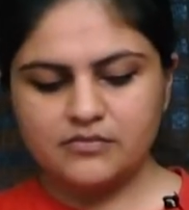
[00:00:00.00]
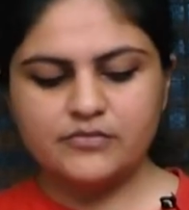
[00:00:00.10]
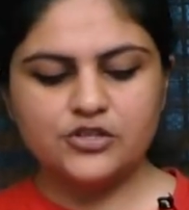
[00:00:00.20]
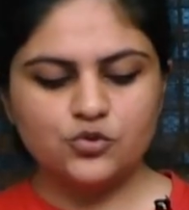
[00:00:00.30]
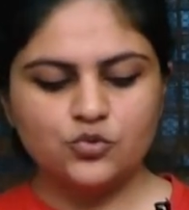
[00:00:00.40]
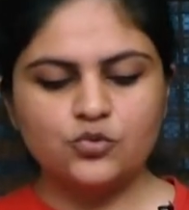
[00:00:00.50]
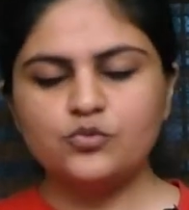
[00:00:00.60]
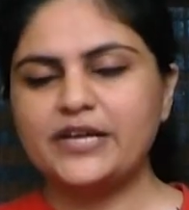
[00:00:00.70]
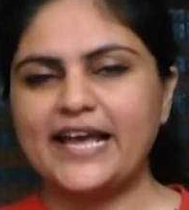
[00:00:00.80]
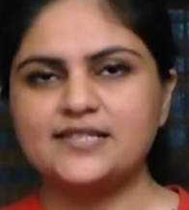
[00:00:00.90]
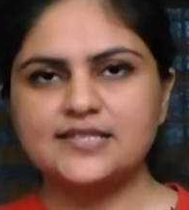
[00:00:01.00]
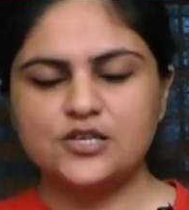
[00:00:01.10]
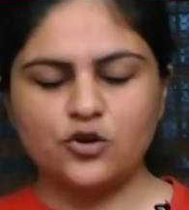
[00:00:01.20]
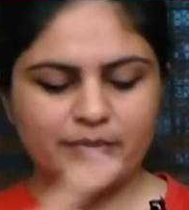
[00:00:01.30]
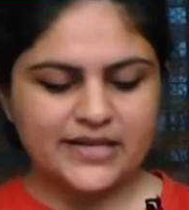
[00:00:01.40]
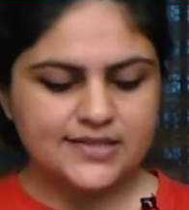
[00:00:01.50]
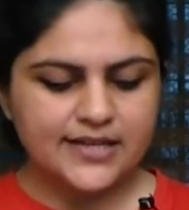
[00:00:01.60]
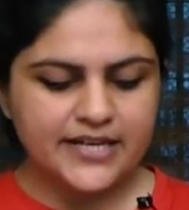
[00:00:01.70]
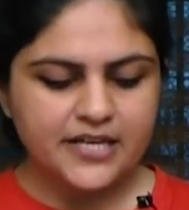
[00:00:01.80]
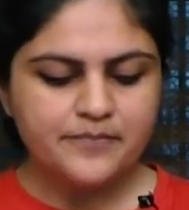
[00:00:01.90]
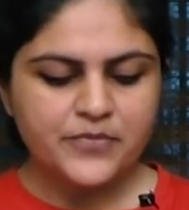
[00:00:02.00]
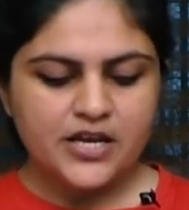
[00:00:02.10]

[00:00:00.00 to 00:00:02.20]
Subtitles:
You can see on my screen,